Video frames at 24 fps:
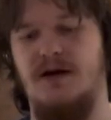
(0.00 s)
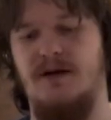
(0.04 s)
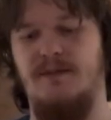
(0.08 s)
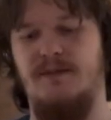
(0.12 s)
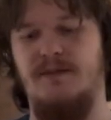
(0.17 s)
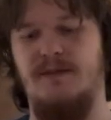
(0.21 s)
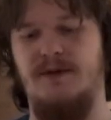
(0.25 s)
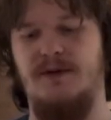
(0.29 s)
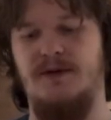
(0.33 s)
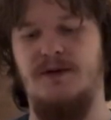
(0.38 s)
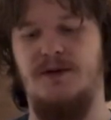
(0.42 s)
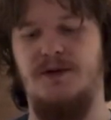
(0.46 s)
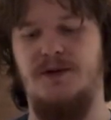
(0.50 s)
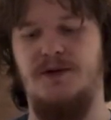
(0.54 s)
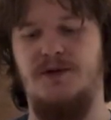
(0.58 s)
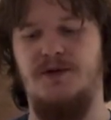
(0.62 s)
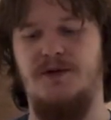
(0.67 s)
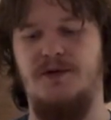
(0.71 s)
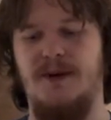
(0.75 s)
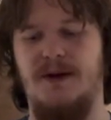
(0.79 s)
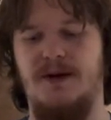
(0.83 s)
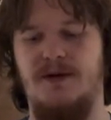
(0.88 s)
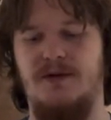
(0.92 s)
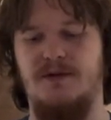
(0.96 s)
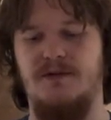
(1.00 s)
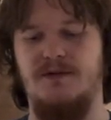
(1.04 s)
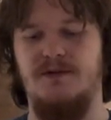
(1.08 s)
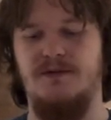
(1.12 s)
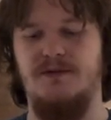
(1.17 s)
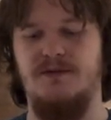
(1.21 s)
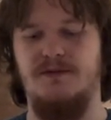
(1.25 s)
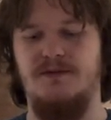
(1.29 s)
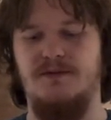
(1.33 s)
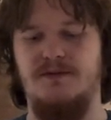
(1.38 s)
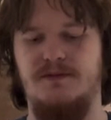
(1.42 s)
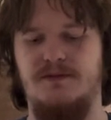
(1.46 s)
It's also about,
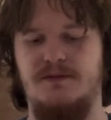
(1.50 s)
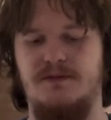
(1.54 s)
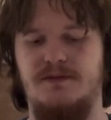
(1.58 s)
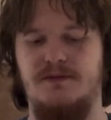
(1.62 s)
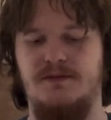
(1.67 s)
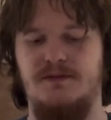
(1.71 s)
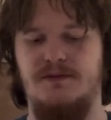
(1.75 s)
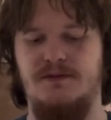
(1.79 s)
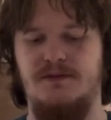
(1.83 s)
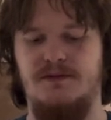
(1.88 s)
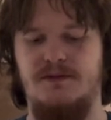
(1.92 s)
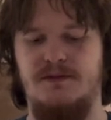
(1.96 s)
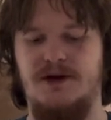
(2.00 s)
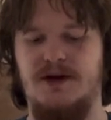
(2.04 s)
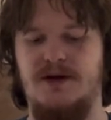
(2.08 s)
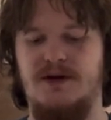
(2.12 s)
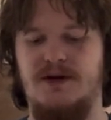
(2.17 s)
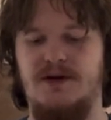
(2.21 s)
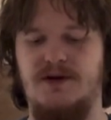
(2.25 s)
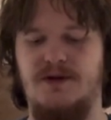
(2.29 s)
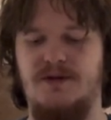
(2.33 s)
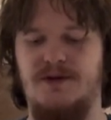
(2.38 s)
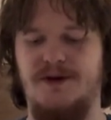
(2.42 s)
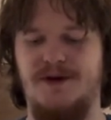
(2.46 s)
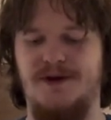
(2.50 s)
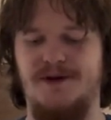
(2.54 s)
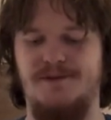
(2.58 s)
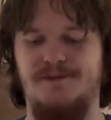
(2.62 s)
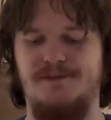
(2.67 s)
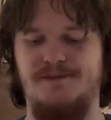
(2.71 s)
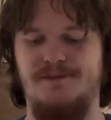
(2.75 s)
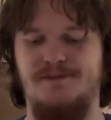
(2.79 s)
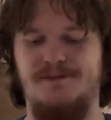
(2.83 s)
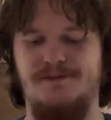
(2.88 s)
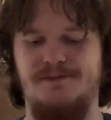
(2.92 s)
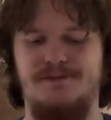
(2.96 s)
because you don't want
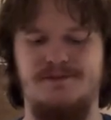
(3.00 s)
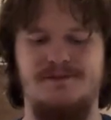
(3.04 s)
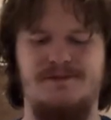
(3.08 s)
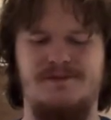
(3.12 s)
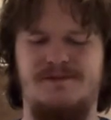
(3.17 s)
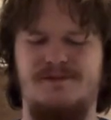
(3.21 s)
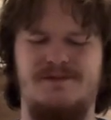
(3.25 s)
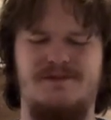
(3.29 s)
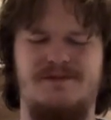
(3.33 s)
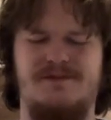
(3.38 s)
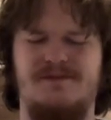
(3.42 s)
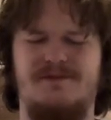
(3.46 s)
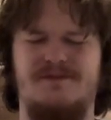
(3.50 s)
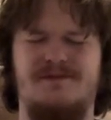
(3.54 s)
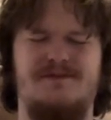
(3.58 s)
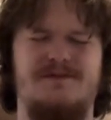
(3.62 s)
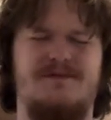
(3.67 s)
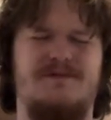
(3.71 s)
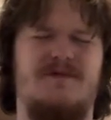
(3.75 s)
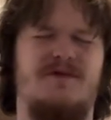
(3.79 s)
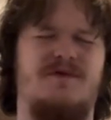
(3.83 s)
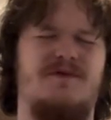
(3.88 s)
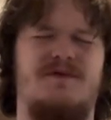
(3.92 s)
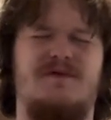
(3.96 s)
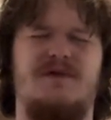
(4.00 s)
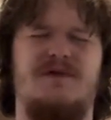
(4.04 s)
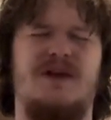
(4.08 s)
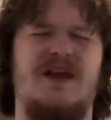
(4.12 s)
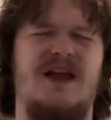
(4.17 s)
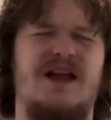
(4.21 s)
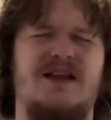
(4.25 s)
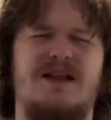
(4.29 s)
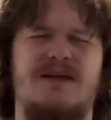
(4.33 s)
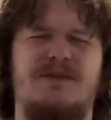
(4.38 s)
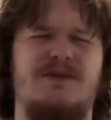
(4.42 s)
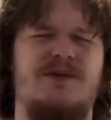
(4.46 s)
to
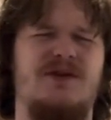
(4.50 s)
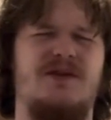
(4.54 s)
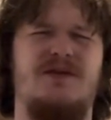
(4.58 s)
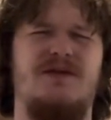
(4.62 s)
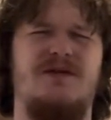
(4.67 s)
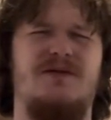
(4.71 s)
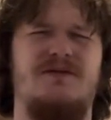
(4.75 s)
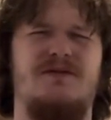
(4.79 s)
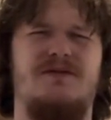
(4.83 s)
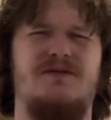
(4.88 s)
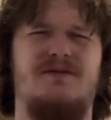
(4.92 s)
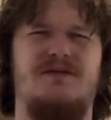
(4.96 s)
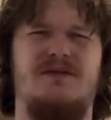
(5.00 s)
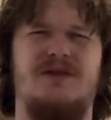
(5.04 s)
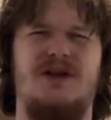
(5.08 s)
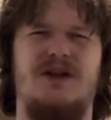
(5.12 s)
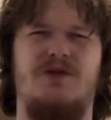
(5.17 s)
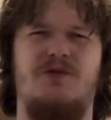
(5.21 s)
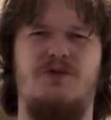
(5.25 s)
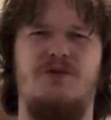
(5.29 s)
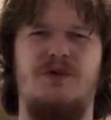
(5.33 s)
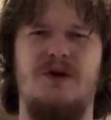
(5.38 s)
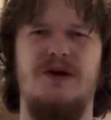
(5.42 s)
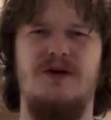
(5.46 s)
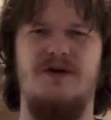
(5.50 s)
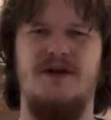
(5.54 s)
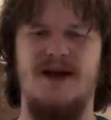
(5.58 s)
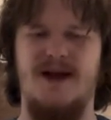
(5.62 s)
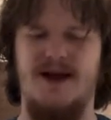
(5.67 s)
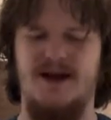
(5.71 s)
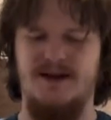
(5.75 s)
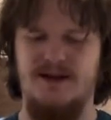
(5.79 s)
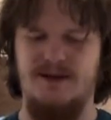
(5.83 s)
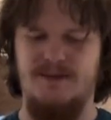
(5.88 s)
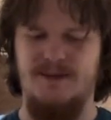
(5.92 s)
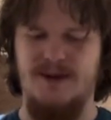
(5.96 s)
get them to a weird
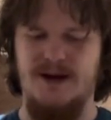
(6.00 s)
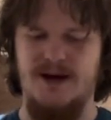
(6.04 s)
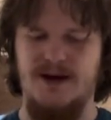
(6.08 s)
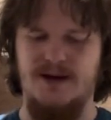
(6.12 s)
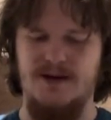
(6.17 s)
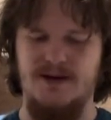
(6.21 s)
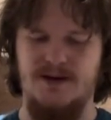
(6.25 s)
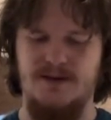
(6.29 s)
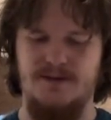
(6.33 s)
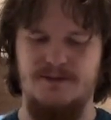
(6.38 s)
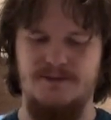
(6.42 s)
headspace.